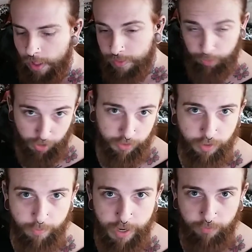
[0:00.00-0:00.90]
the plugs
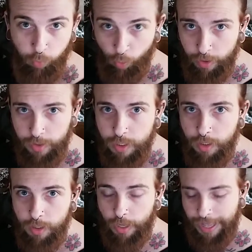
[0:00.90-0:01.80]
are made of
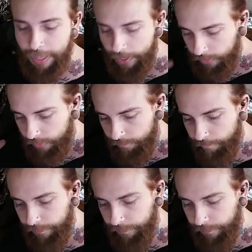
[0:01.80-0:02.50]
wood and